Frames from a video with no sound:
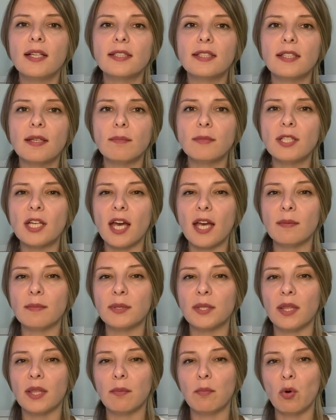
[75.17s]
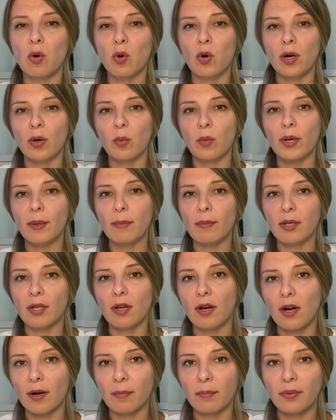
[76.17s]
sometimes the more women
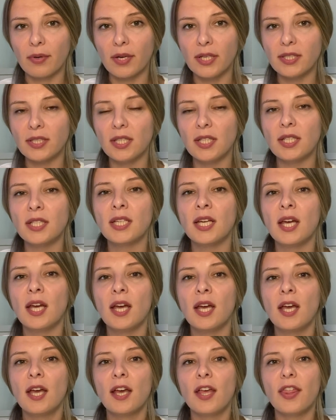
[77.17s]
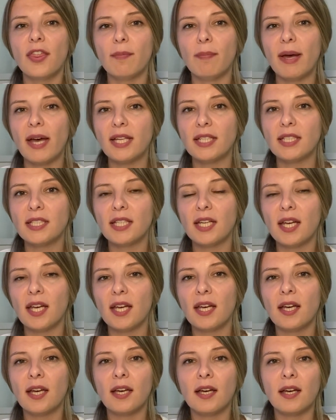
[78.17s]
are present, the better
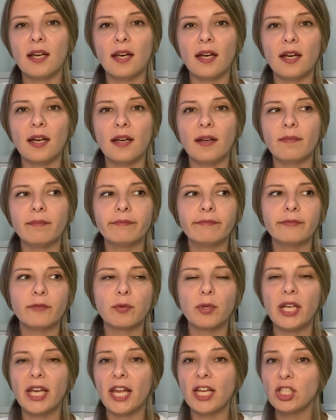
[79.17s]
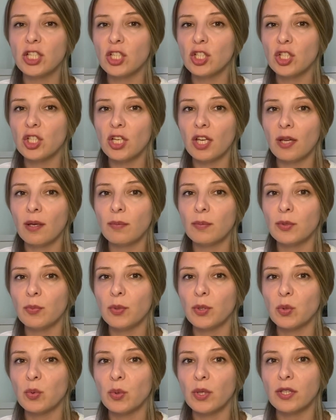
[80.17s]
relationships
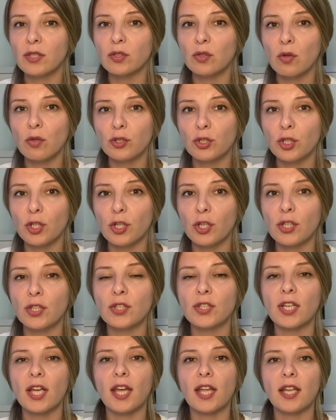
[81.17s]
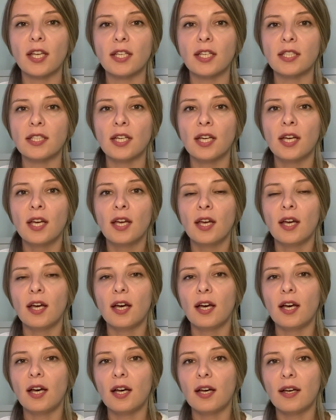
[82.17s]
between soldiers and
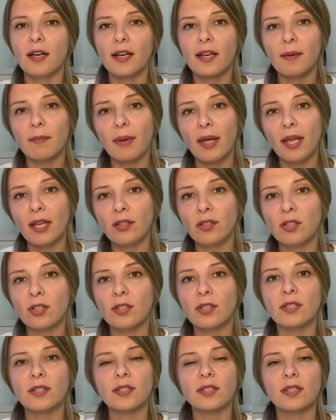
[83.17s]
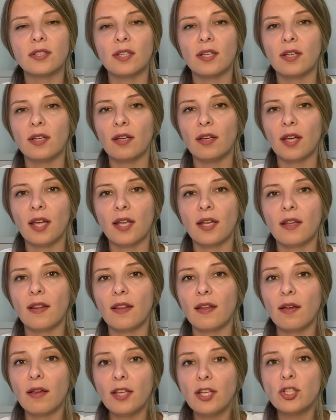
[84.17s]
commanders,
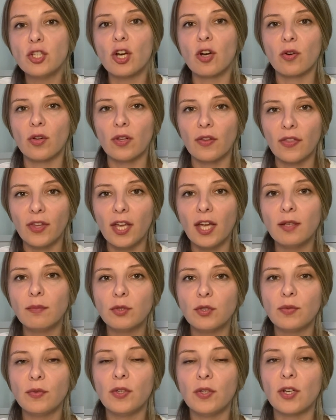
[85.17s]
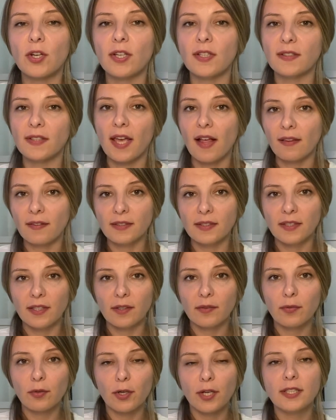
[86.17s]
and in general, the atmosphere is
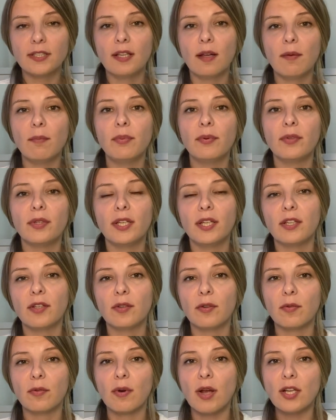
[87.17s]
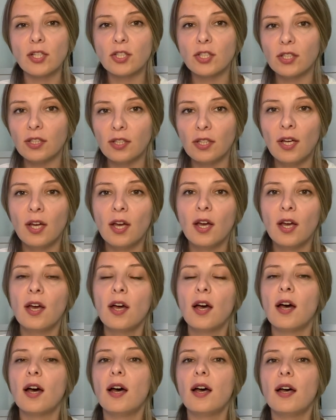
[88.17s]
healthier. For example, in Russian
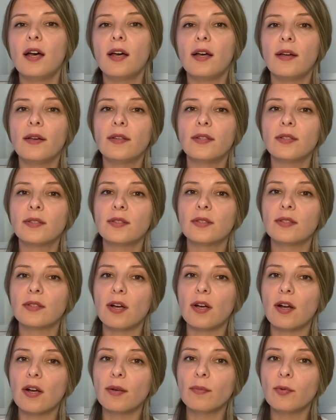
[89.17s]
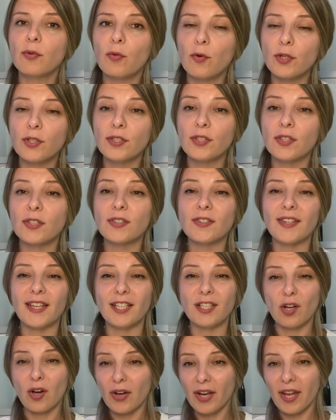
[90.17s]
armed forces, they
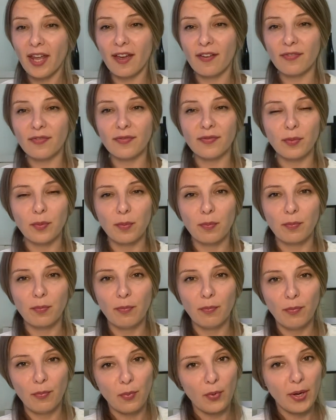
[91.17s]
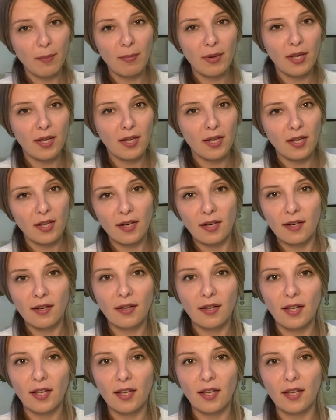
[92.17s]
don't have
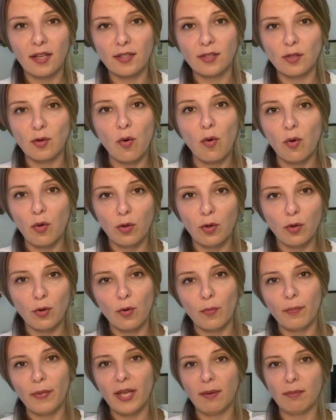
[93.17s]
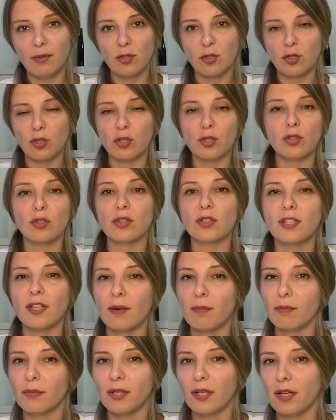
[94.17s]
women at all, or maybe just on
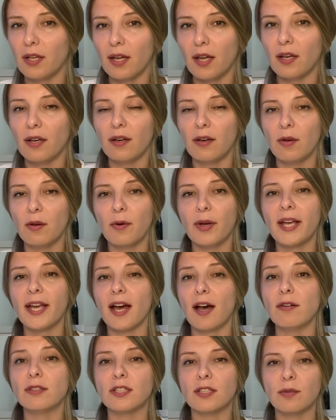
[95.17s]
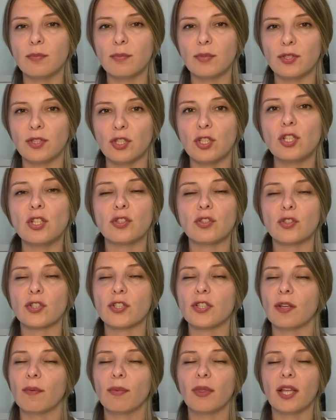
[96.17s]
some, I don't know, accountant positions or
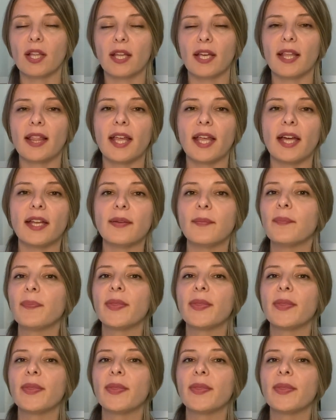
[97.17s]
something like that.